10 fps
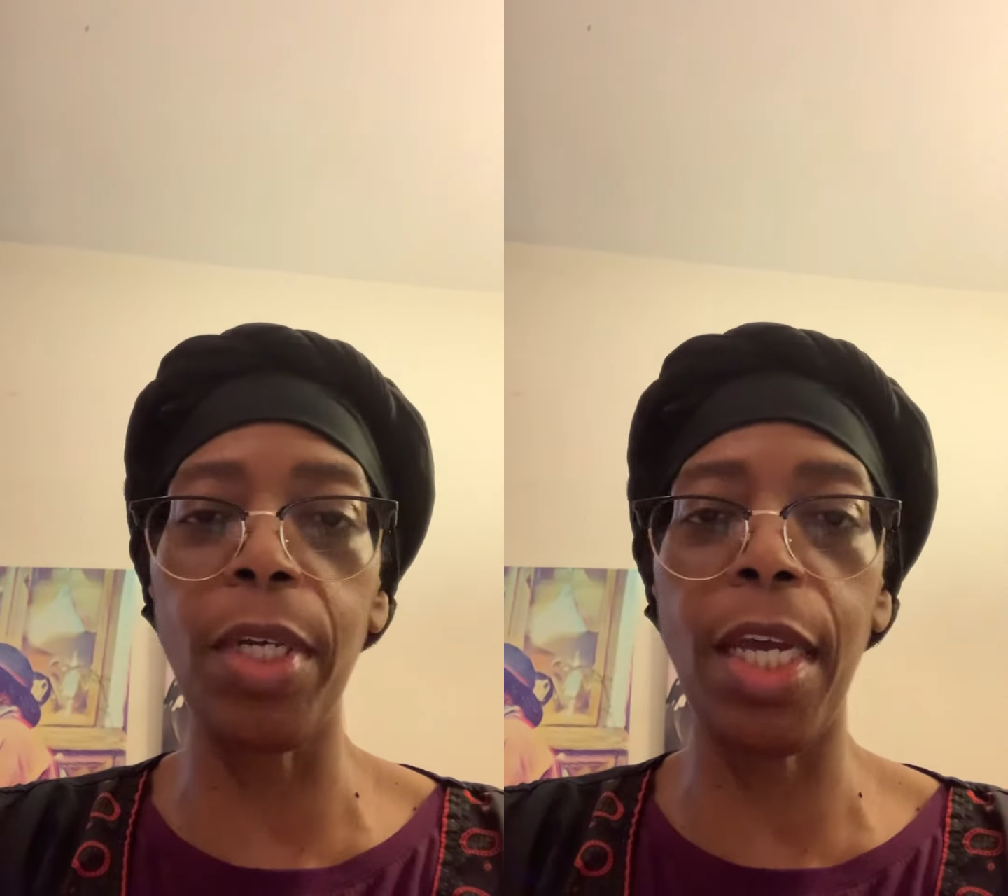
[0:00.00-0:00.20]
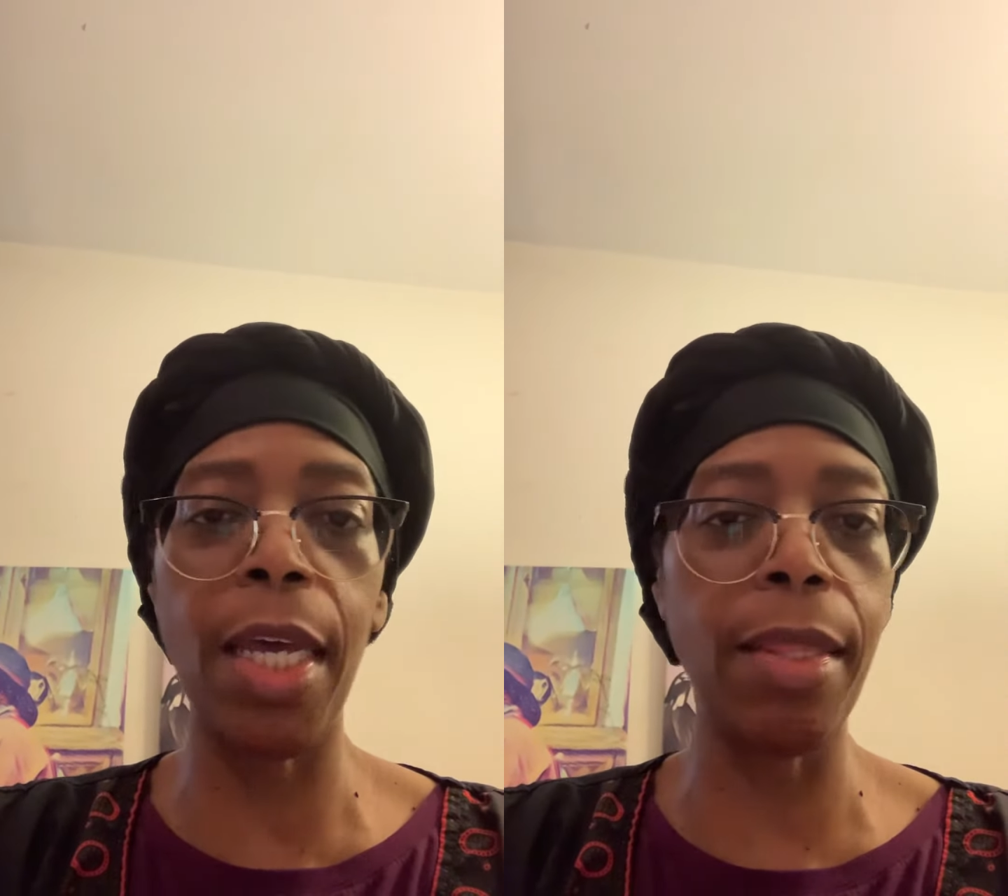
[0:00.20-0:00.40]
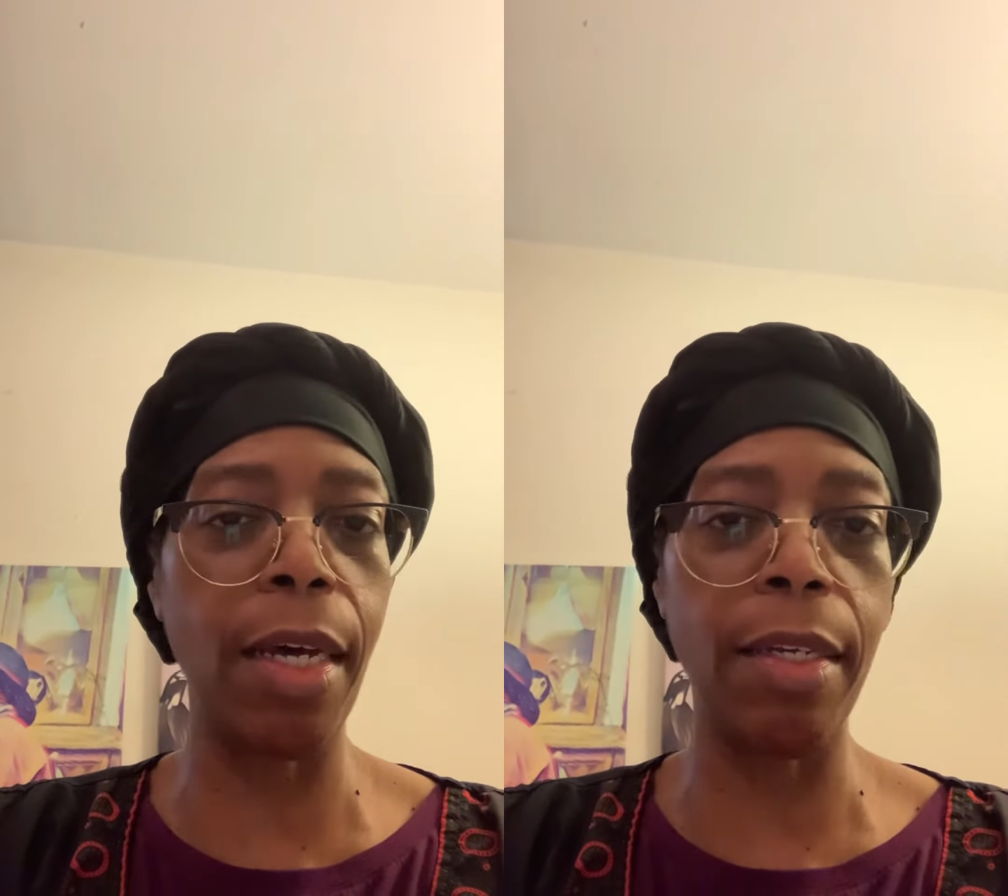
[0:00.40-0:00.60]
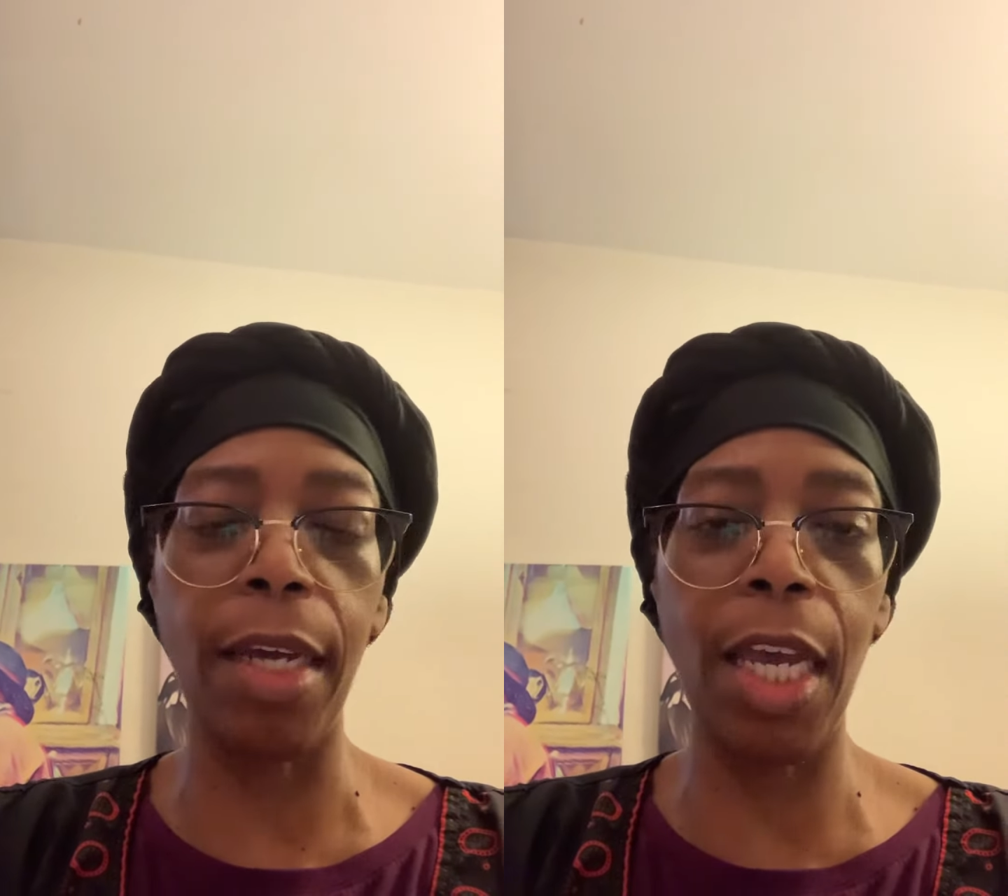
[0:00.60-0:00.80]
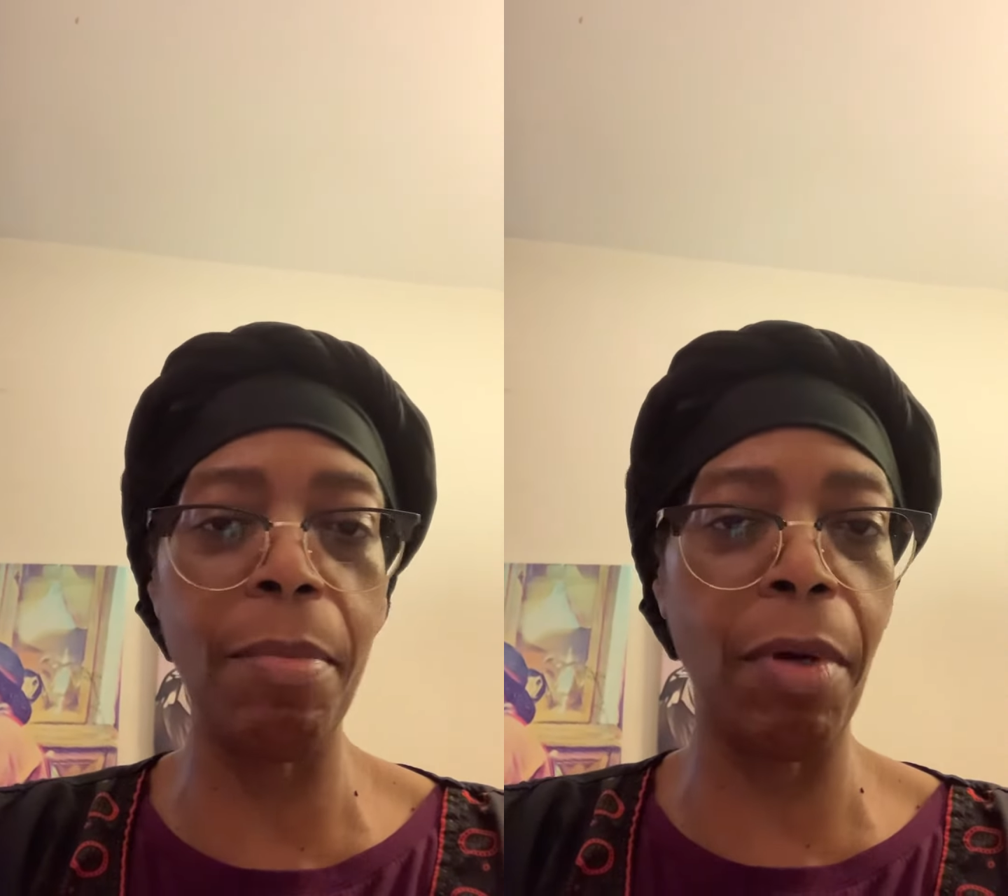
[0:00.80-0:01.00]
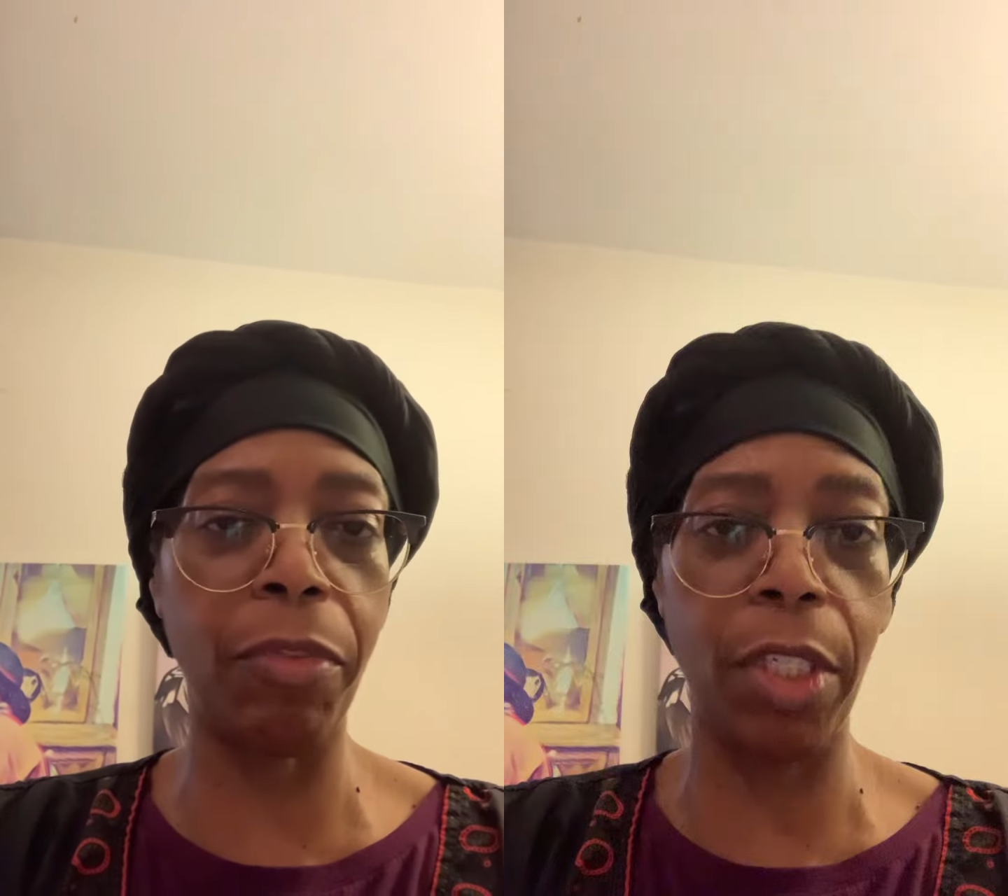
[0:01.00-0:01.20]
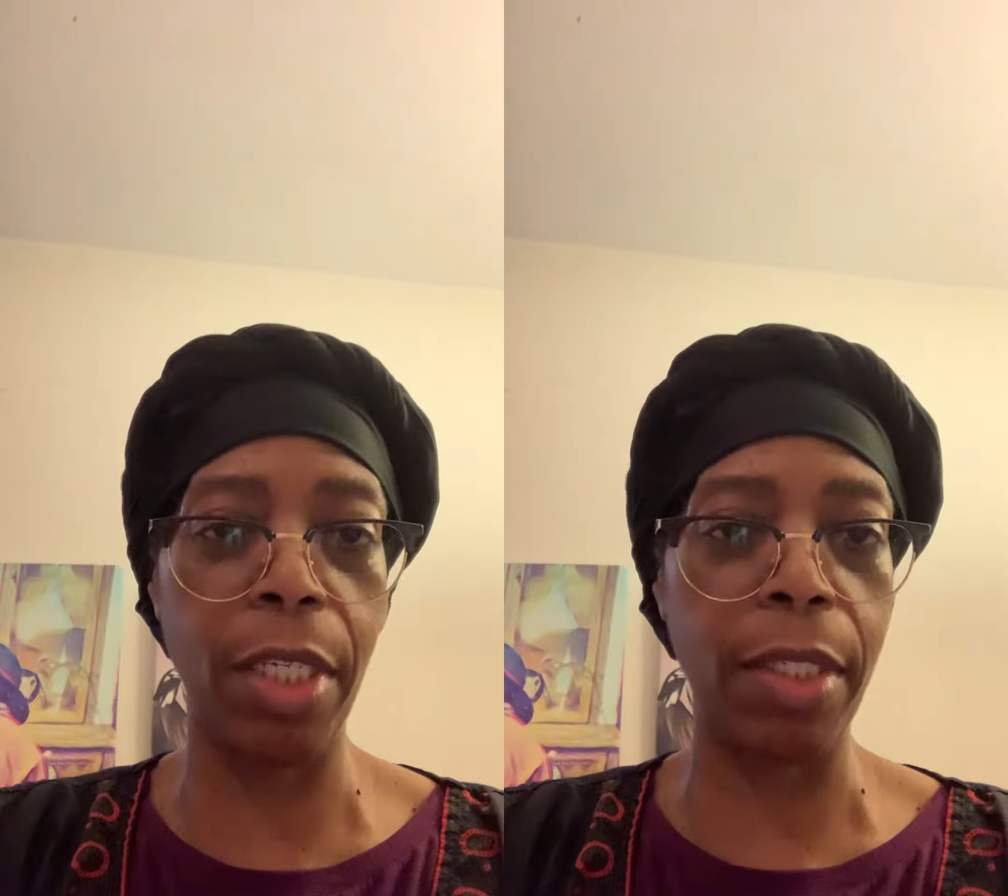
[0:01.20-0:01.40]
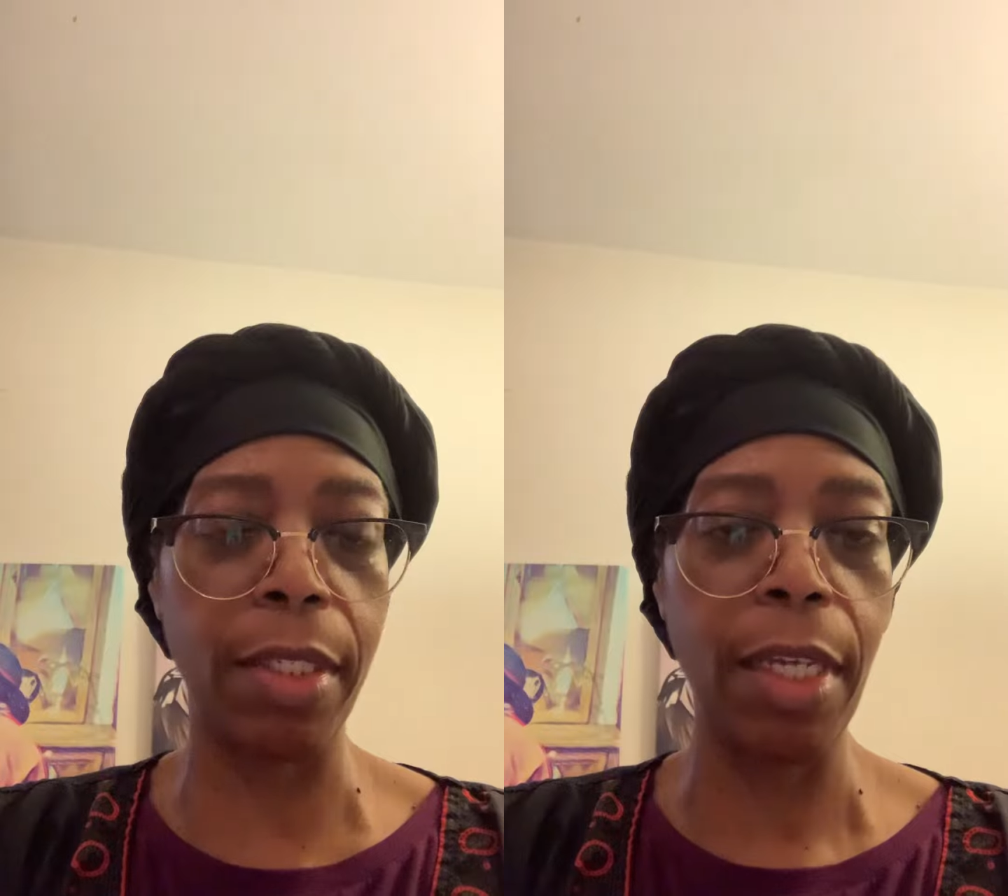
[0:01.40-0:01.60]
in the name of
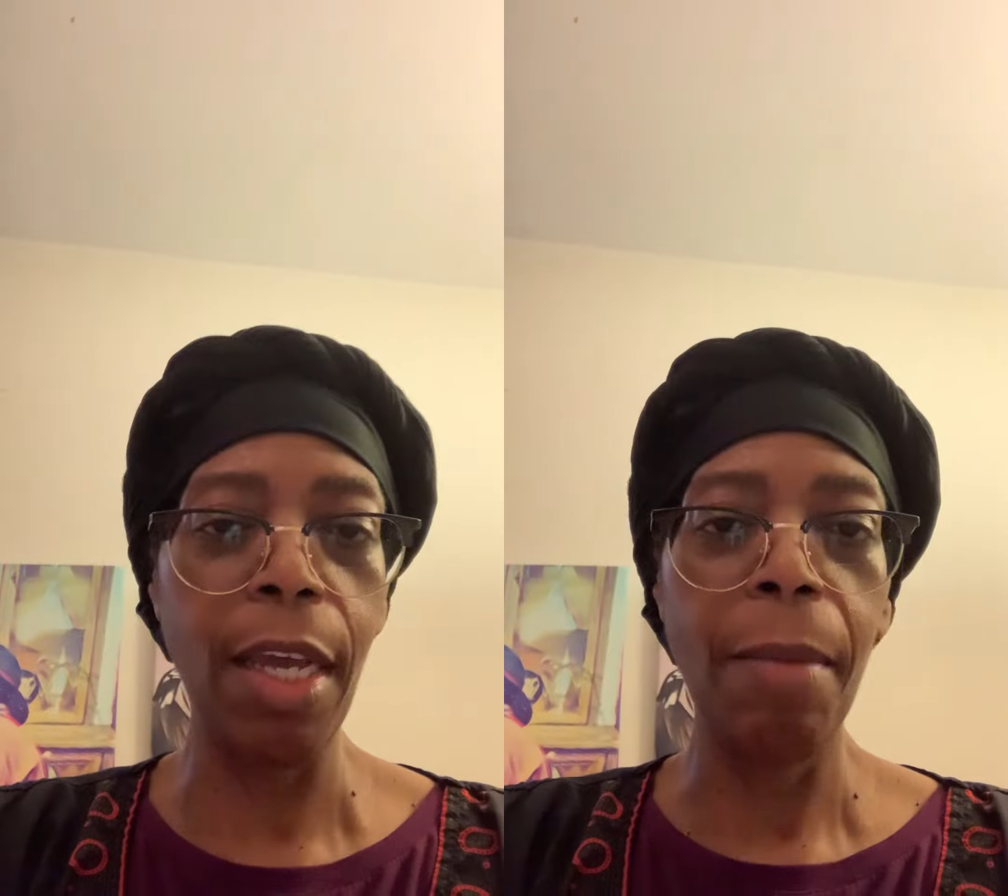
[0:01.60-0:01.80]
Jesus.